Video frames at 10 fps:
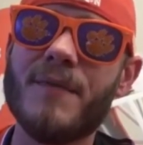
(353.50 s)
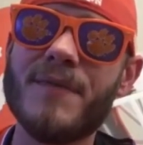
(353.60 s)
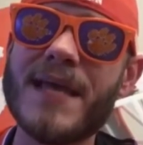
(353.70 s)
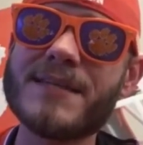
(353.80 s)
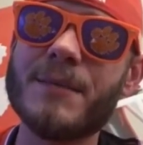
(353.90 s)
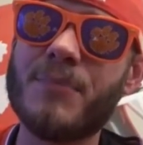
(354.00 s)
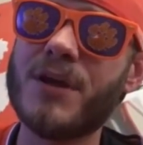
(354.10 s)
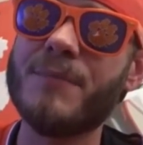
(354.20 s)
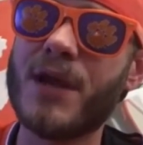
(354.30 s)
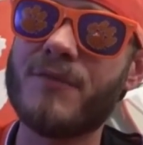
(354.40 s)
that's going to put
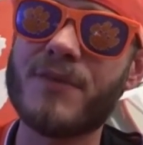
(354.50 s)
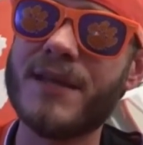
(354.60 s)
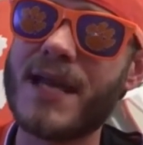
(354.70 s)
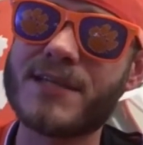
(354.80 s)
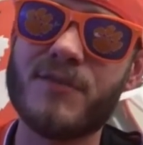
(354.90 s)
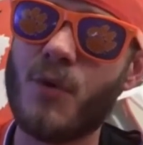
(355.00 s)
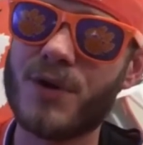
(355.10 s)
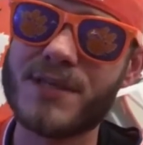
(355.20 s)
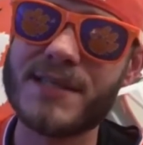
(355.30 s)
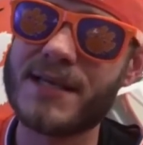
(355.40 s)
him there for the next 4
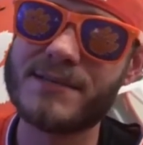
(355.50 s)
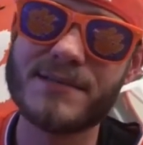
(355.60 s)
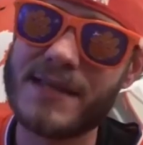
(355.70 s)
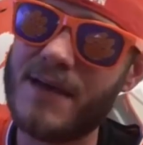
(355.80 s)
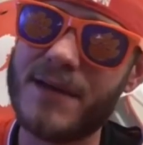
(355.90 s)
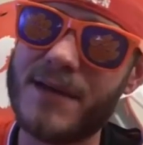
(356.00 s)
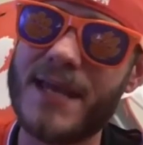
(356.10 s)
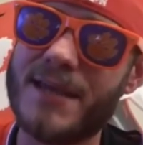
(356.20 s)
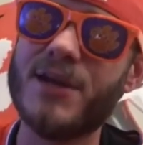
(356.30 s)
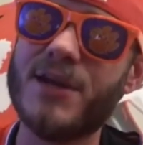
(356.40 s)
to 6, 7,
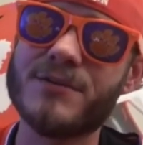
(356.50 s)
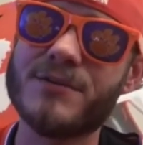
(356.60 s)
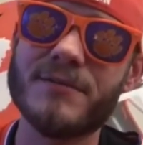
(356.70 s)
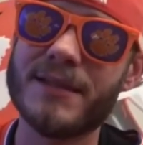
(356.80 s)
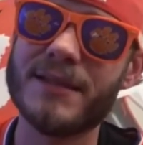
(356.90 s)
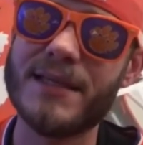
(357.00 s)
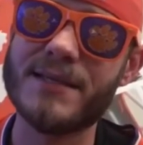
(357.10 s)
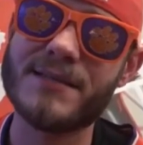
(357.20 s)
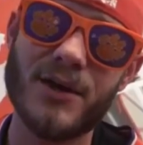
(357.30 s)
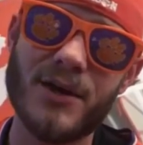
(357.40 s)
8 years at
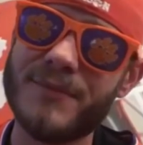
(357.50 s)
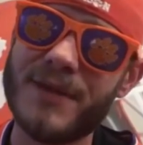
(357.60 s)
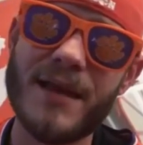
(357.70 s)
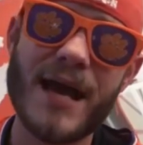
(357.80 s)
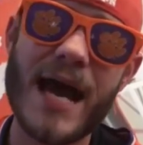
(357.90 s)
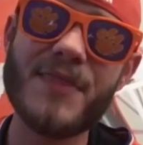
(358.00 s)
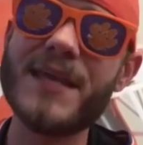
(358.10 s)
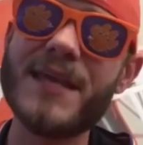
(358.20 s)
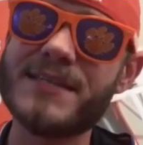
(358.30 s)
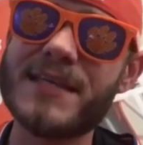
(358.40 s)
least. So I
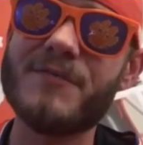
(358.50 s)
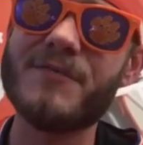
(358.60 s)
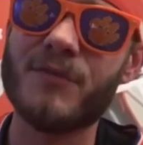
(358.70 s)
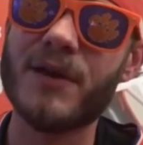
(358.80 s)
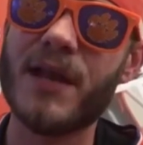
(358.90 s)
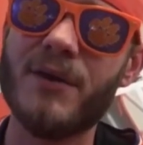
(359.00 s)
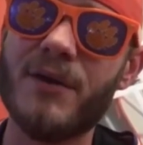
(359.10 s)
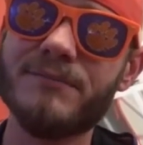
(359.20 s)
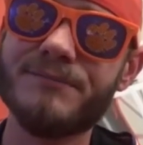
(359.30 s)
think he's safe there for now.